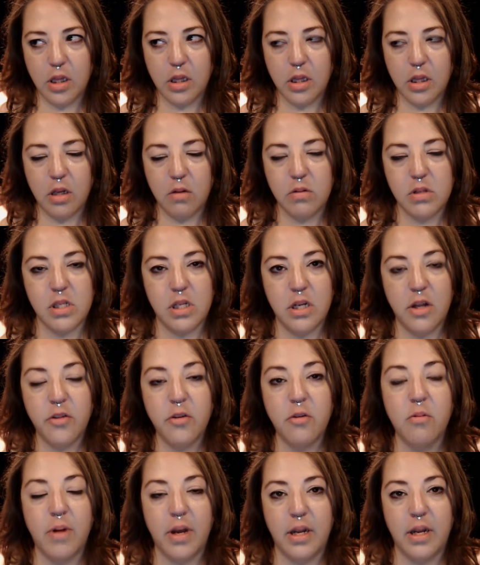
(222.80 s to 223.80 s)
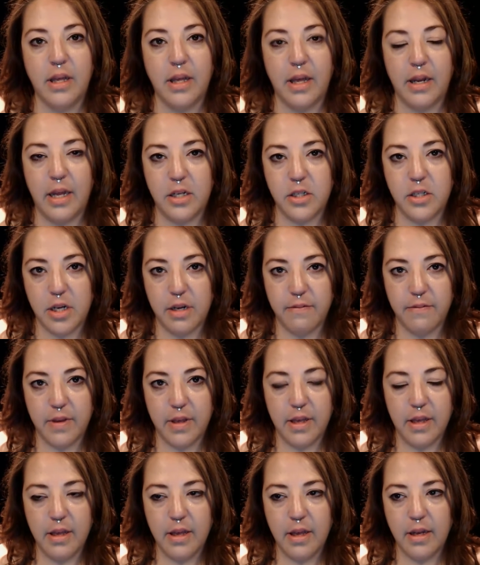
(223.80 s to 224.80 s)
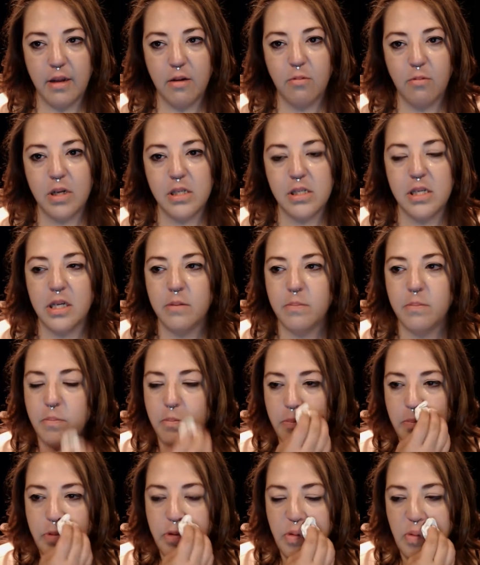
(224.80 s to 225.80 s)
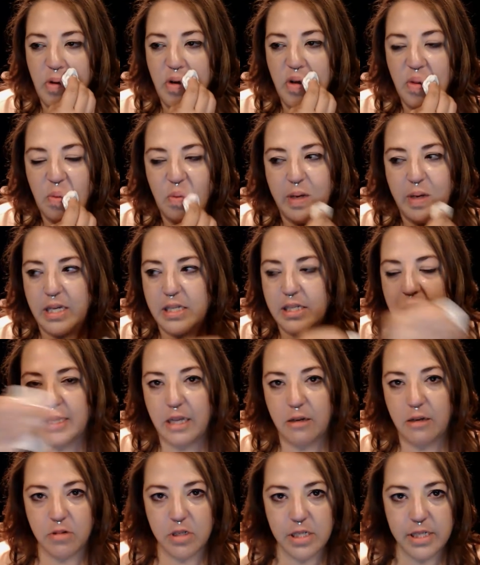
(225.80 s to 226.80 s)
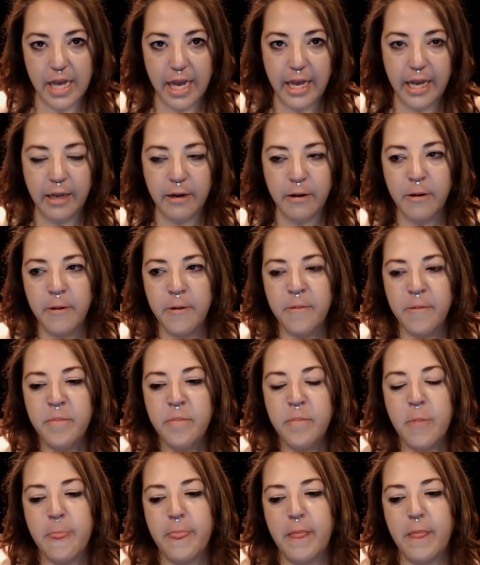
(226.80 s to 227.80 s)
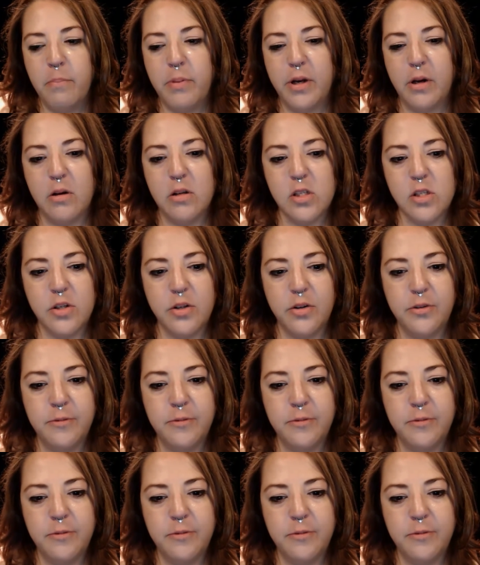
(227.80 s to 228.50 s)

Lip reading: there was another way to get HIV, and it wasn't through all the ways that they were saying, but also